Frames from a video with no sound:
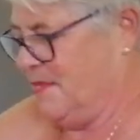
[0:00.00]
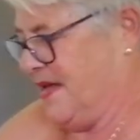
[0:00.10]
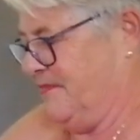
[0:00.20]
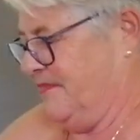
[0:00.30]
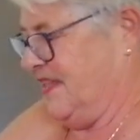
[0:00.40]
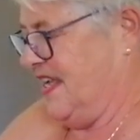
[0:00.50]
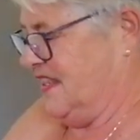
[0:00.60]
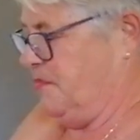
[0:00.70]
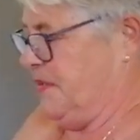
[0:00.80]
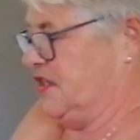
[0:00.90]
But you
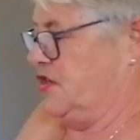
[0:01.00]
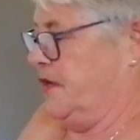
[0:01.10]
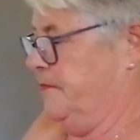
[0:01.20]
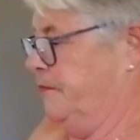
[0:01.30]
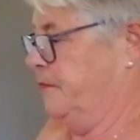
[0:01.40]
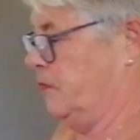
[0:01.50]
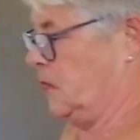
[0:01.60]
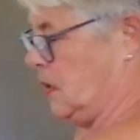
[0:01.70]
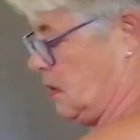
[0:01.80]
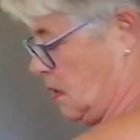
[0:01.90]
get the picture.
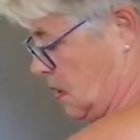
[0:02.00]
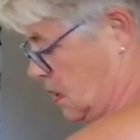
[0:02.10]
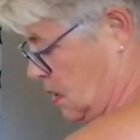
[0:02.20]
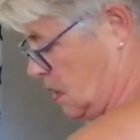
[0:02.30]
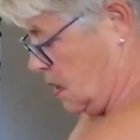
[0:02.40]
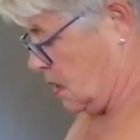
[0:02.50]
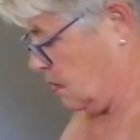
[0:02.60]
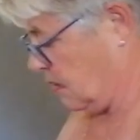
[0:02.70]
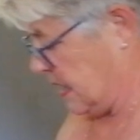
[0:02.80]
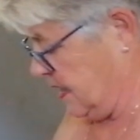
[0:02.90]

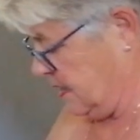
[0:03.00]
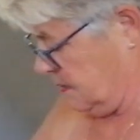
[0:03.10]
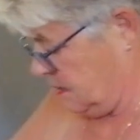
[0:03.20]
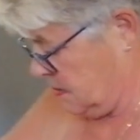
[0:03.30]
All right,